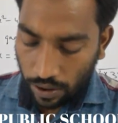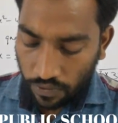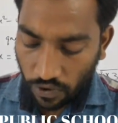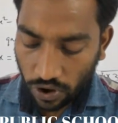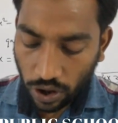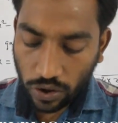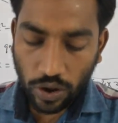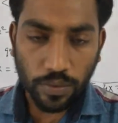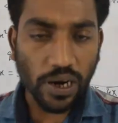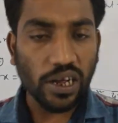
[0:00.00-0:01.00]
For your
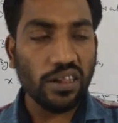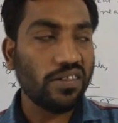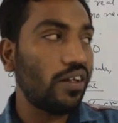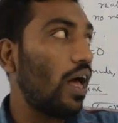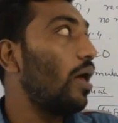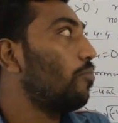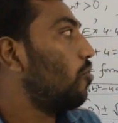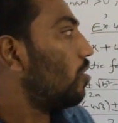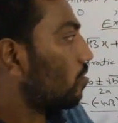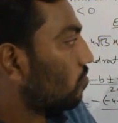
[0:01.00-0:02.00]
convenience, I am
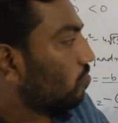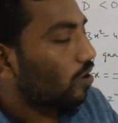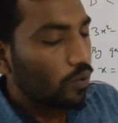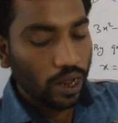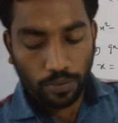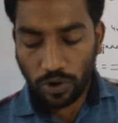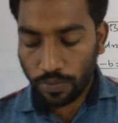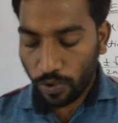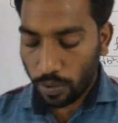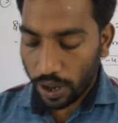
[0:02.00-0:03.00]
going to solve one more
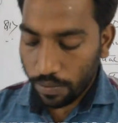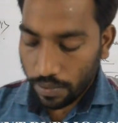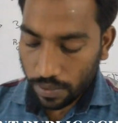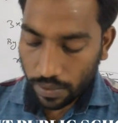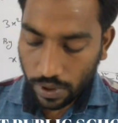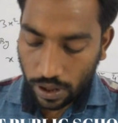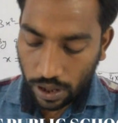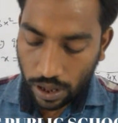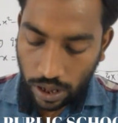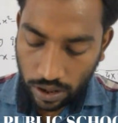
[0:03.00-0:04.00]
problem.
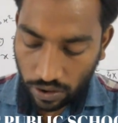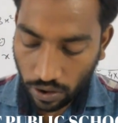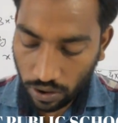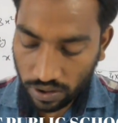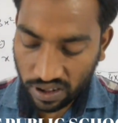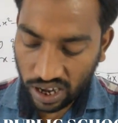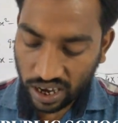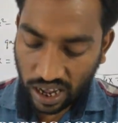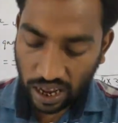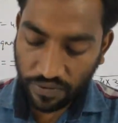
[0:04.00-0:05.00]
So see
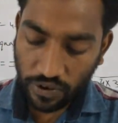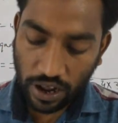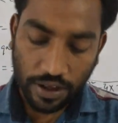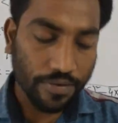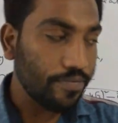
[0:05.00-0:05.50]
it carefully.